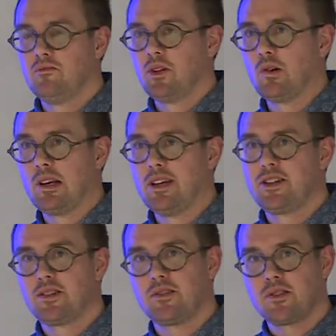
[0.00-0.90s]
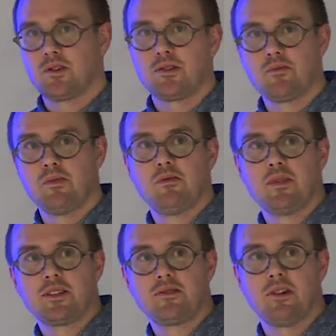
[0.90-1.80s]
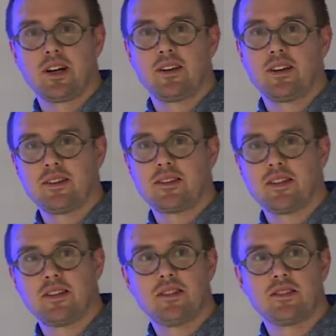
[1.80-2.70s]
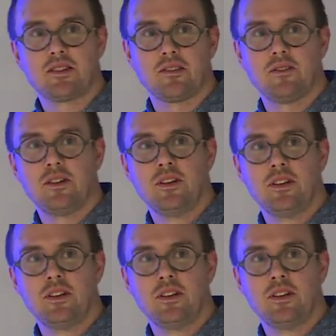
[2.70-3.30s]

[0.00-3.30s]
coalitions of social movements running the cities of